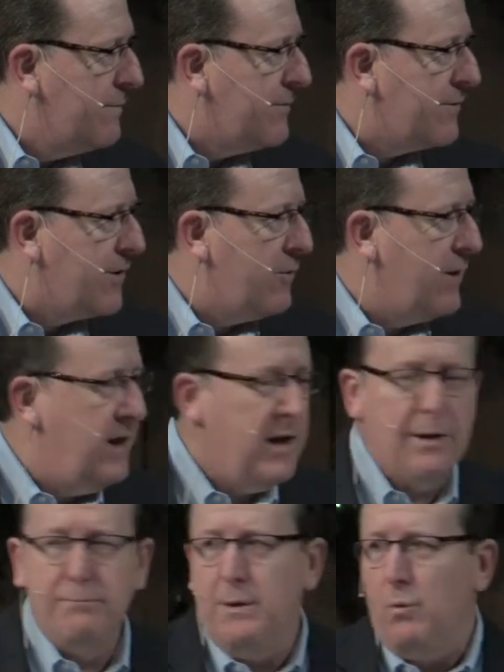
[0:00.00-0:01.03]
So that he
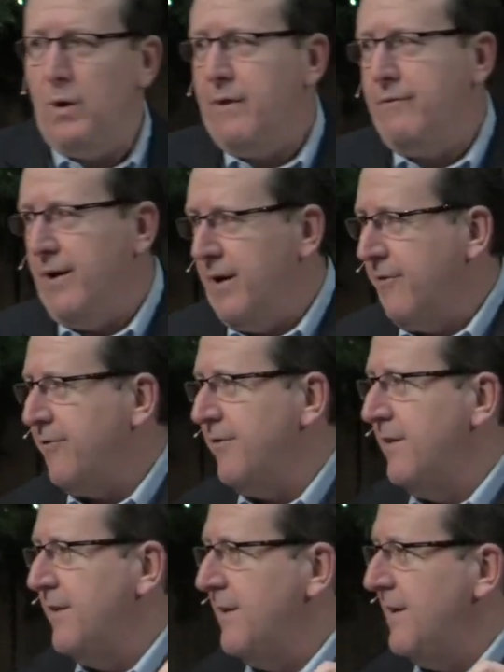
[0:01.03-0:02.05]
could be one of us
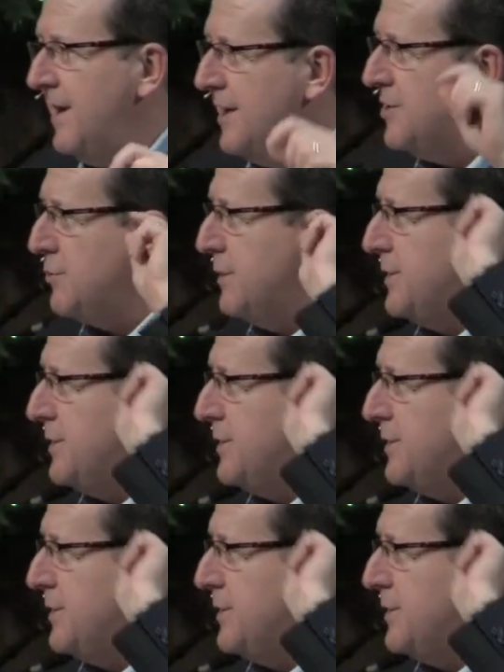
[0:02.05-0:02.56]
into